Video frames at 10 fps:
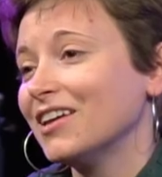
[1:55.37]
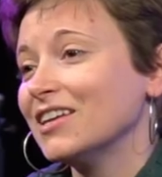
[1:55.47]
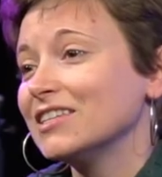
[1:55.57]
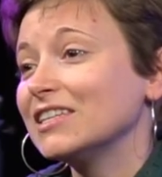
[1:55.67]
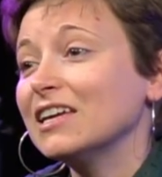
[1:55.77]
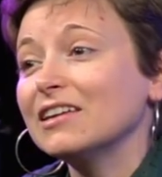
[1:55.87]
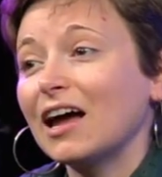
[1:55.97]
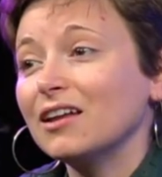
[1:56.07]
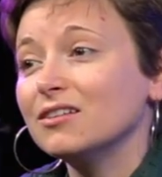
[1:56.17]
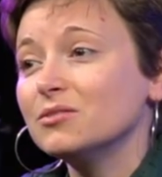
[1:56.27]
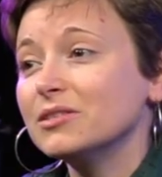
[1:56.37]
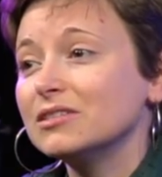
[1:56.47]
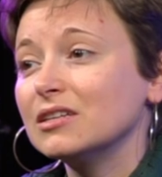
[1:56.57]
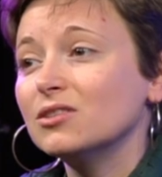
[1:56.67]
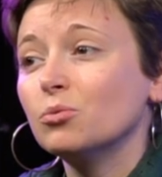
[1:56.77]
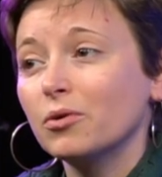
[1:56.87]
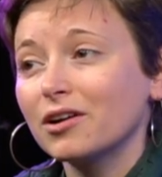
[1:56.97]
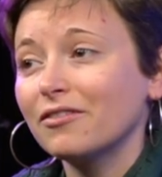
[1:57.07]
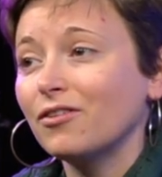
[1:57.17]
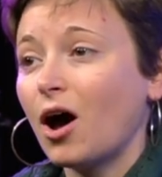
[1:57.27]
St. Gatianus did the
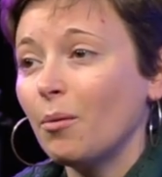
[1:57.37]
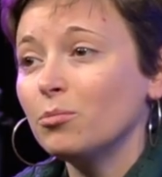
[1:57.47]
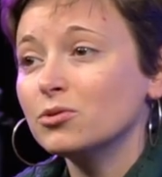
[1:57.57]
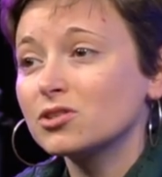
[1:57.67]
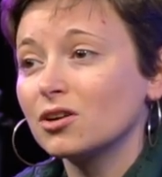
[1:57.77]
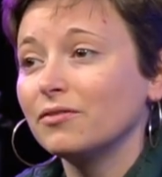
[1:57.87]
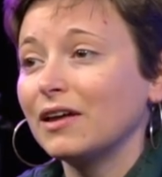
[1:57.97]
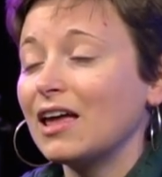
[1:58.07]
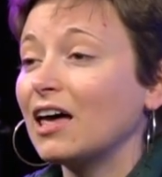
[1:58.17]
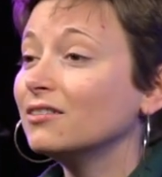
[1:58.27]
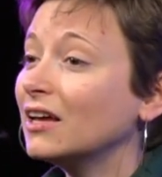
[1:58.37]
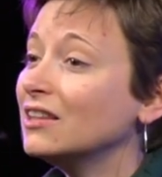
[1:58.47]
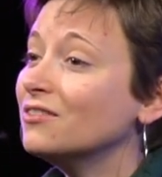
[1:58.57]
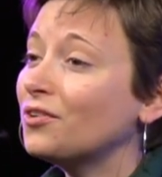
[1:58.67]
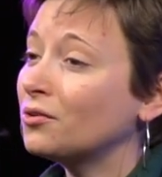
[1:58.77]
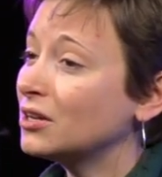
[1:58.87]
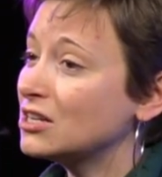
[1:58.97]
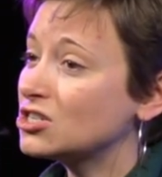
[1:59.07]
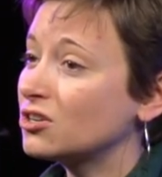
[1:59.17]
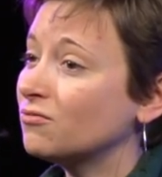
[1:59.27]
work of a humble servant and laid the
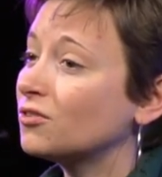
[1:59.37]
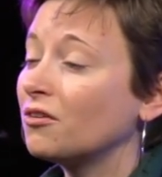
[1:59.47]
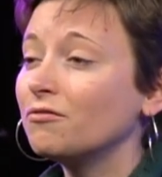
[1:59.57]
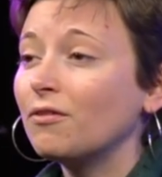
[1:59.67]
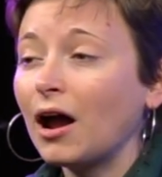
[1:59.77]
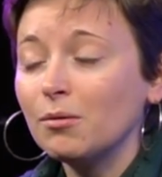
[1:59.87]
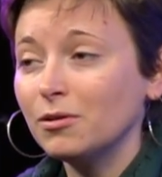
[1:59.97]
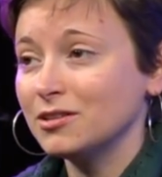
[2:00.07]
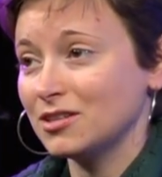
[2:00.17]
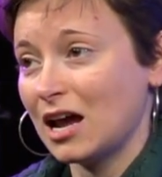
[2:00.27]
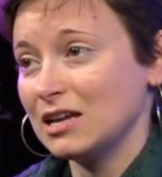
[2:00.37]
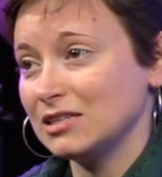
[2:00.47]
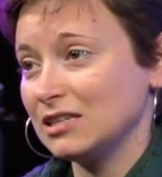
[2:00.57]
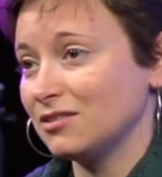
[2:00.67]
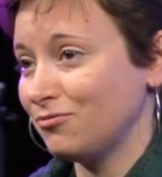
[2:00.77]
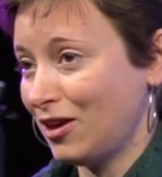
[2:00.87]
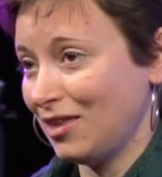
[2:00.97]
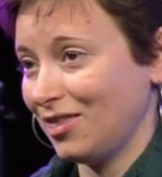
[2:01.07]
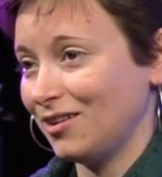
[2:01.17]
foundation for a vibrant diocese of faith.